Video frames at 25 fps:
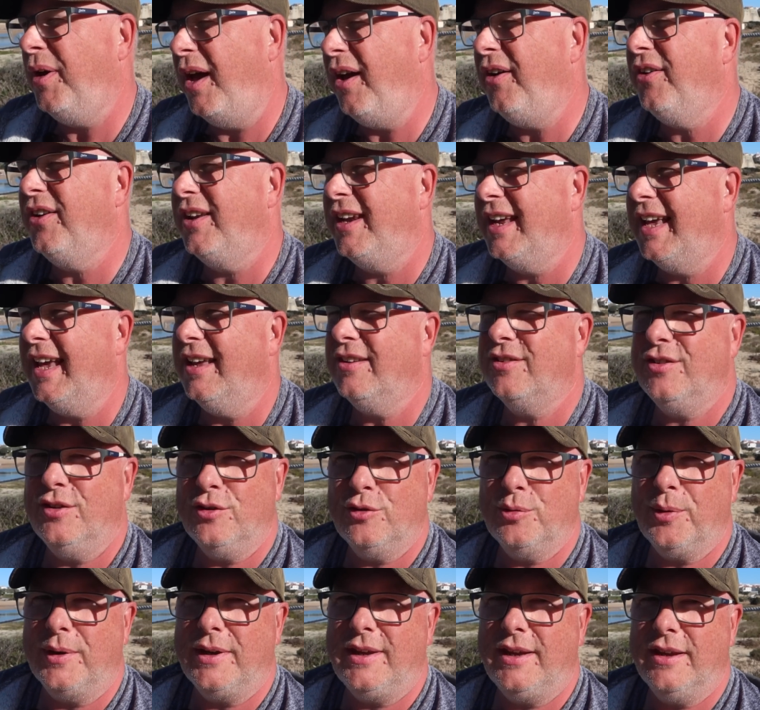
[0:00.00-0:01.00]
I'm going to guess
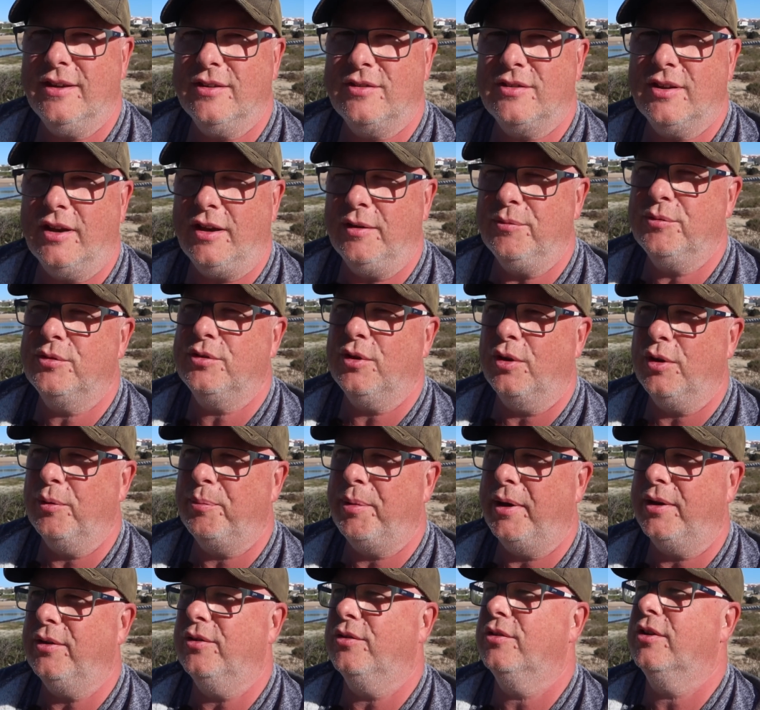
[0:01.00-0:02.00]
in 20 years time, solar
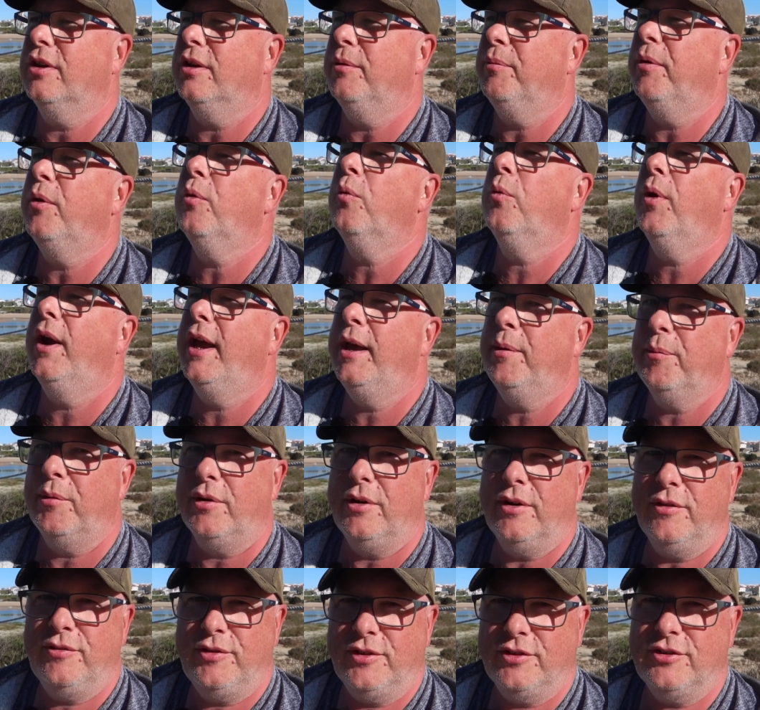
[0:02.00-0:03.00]
panels are going to be way
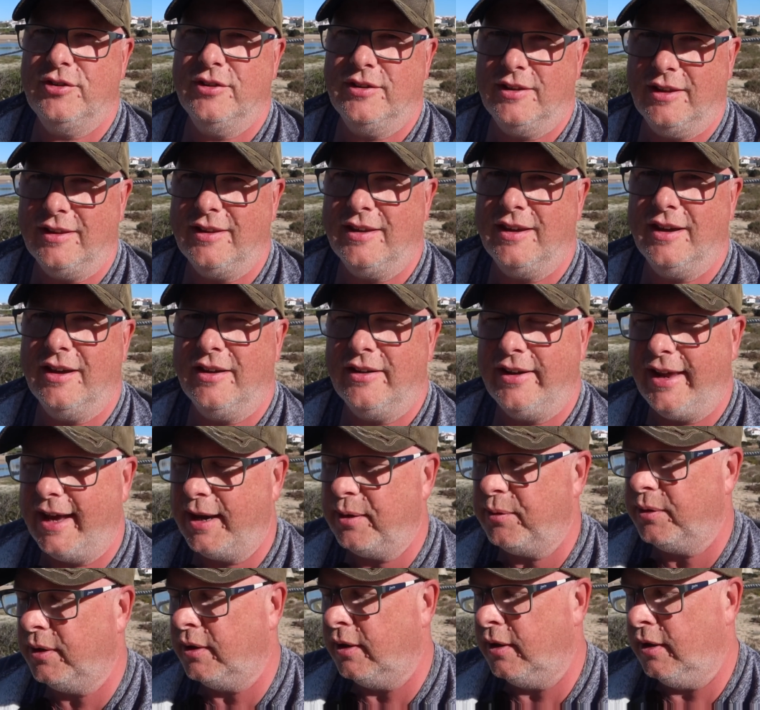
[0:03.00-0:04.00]
more efficient than they are
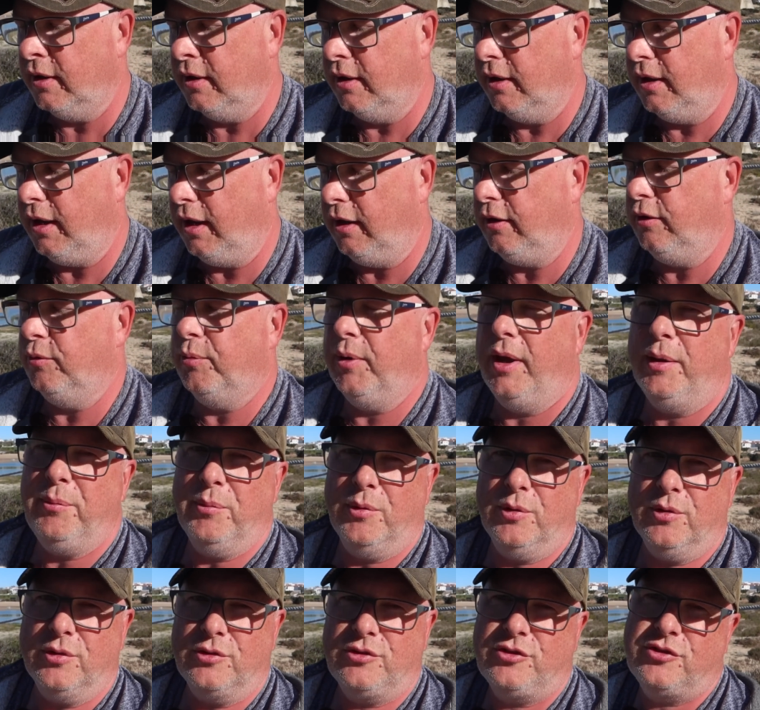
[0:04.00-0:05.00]
now and way
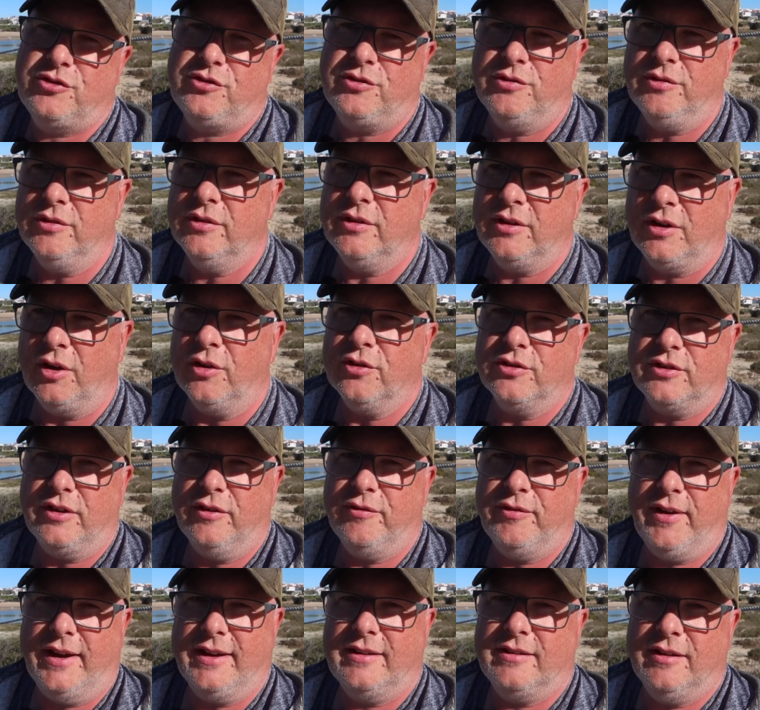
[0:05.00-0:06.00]
more cost
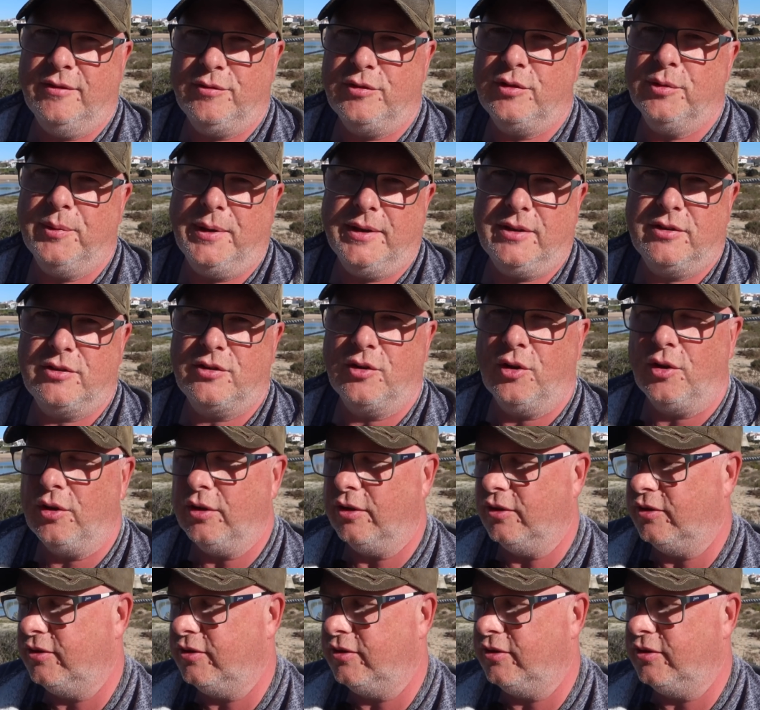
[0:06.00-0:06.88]
effective to install